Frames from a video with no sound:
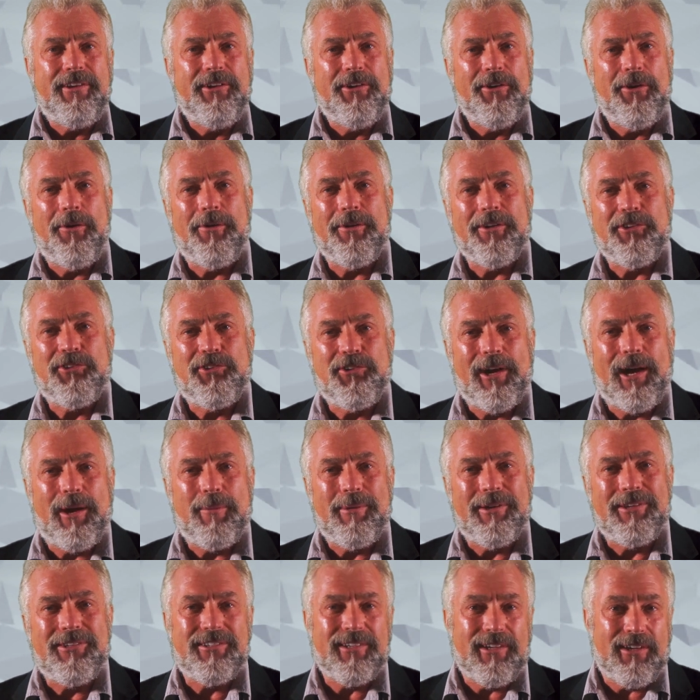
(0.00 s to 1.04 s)
you own a
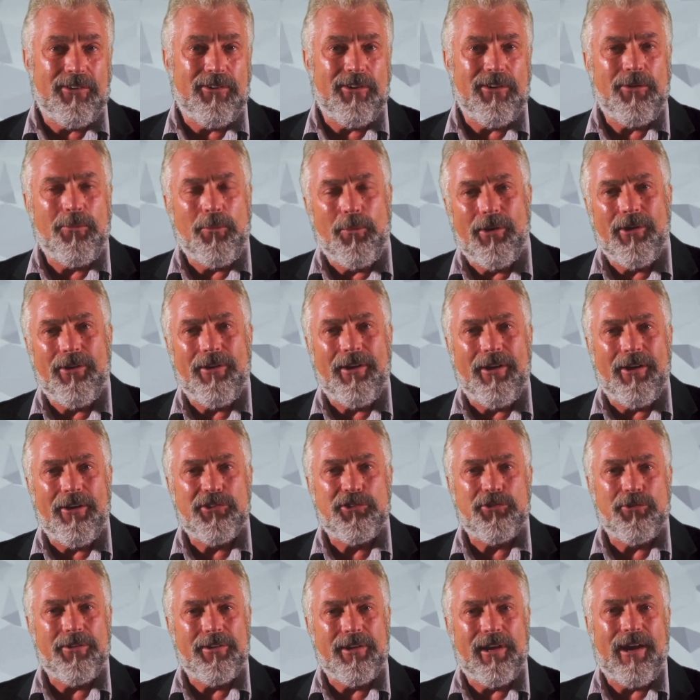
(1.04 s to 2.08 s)
shopping center, a
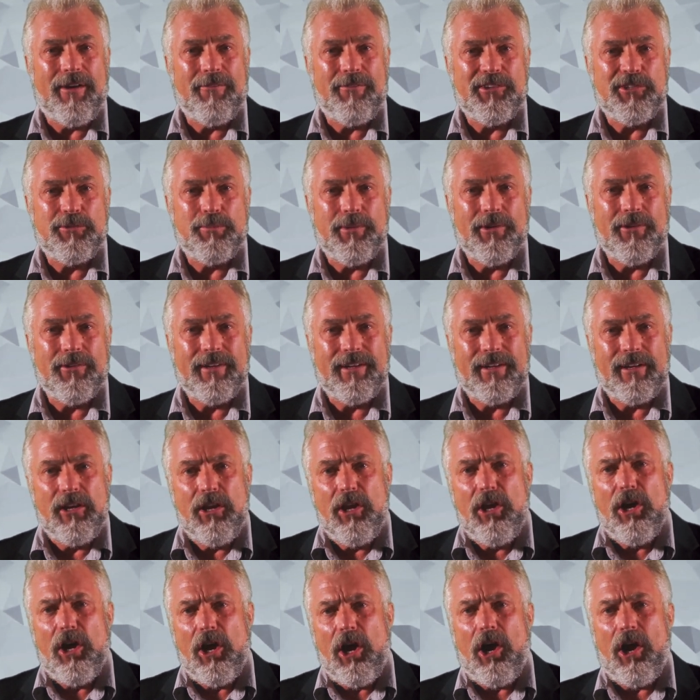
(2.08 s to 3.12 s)
warehouse, or an office building,
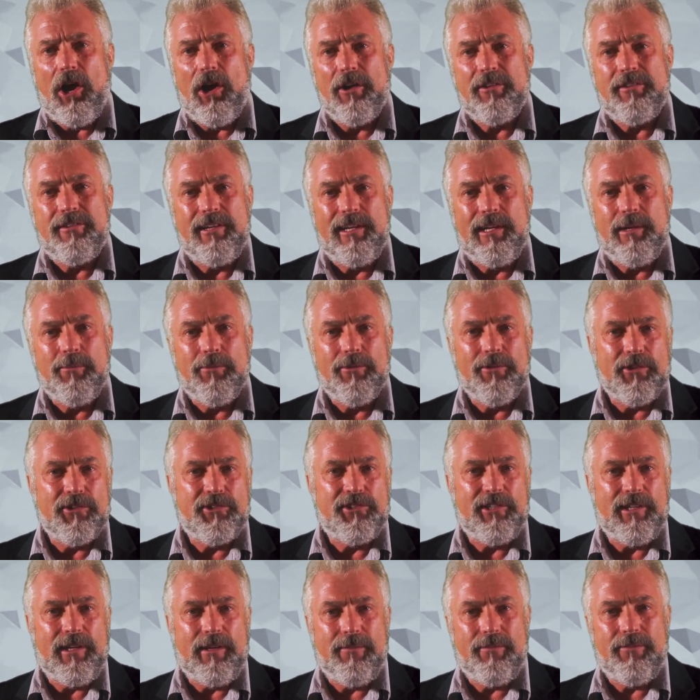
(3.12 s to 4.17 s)
our team will
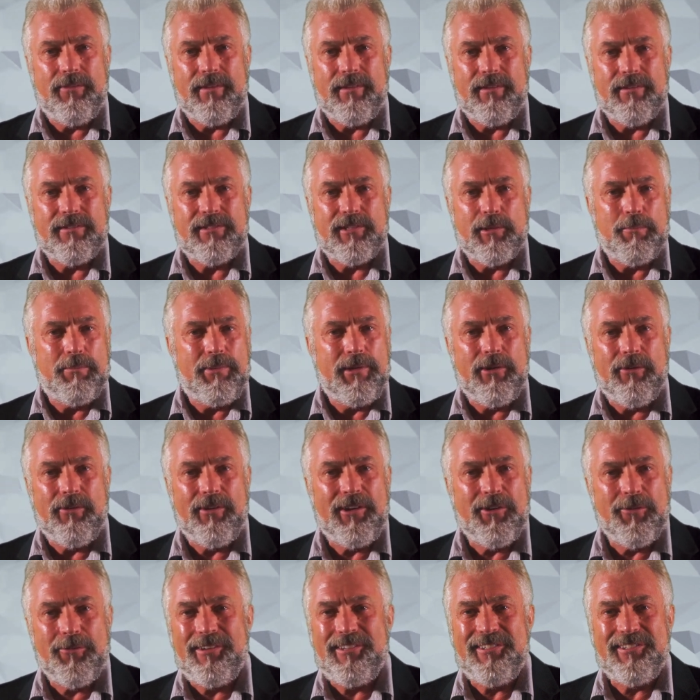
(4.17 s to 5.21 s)
achieve the
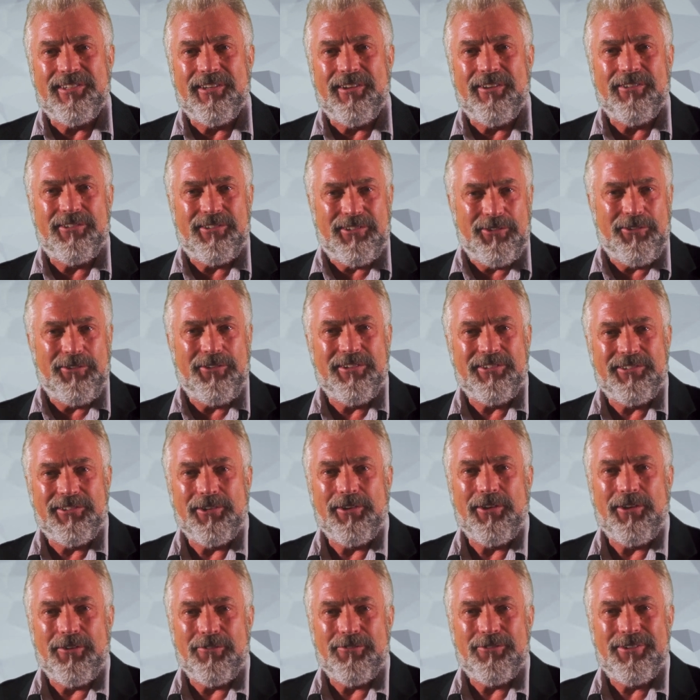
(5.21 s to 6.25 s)
superior results you
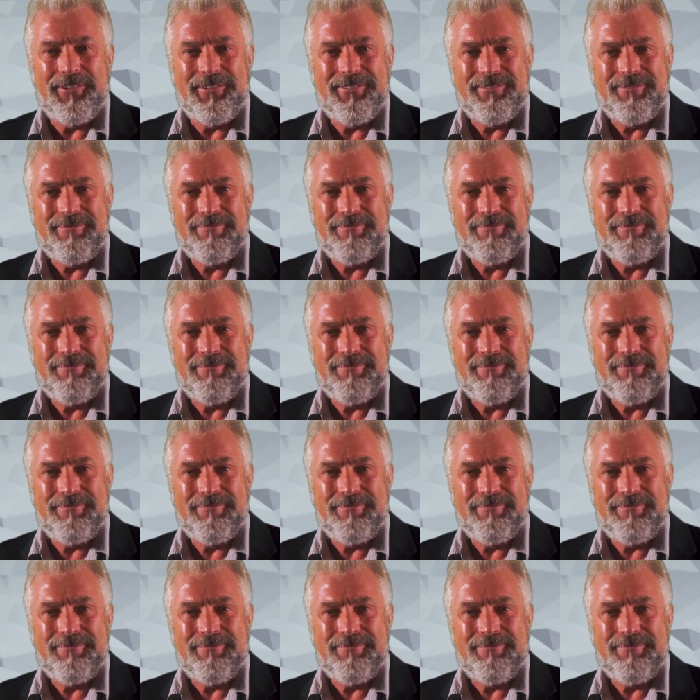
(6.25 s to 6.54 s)
deserve.